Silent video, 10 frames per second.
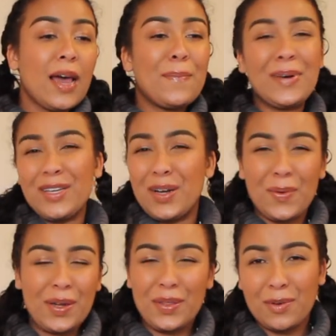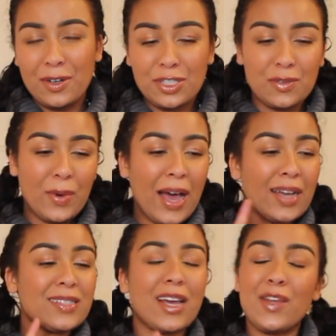But you don't want to throw out your
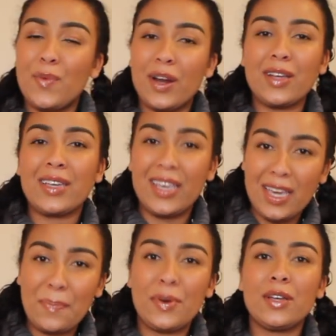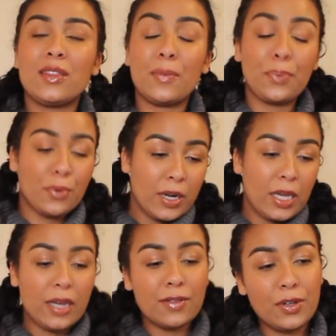wax and you want to keep the
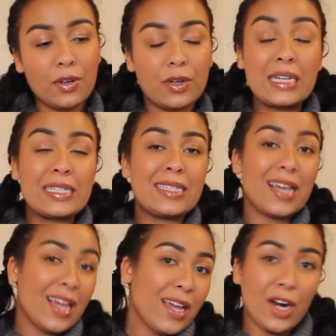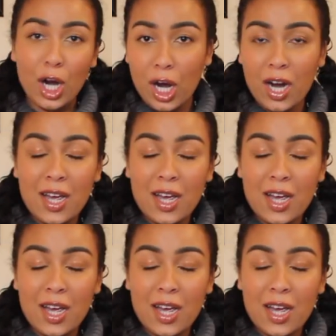pretty little container.